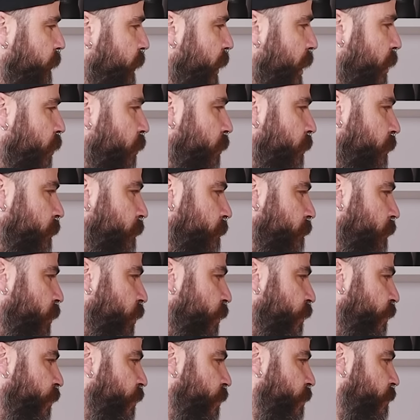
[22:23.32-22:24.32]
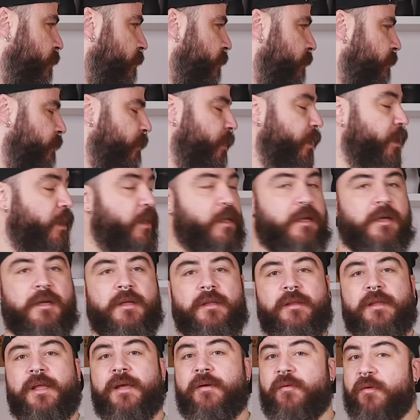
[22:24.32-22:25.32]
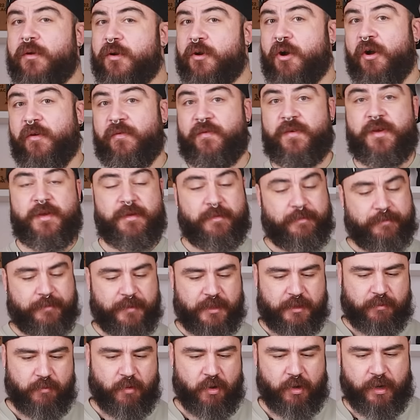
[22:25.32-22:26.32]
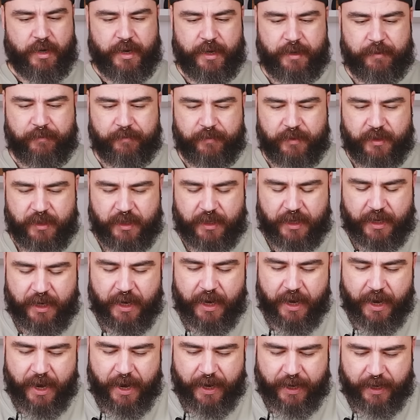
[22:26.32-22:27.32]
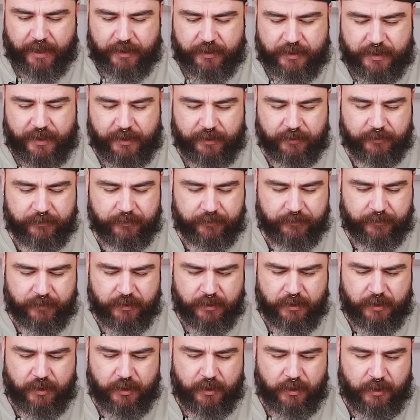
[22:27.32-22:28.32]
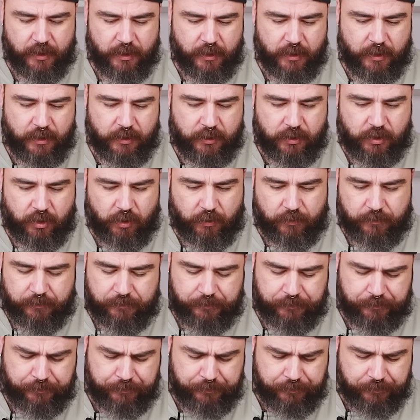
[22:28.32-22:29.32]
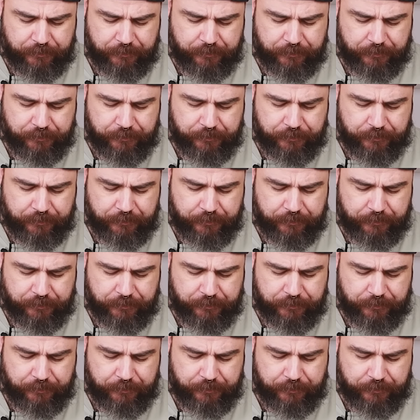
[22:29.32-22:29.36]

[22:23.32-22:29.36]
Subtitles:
Hello, both of you. They want coffee this morning, I can tell. So,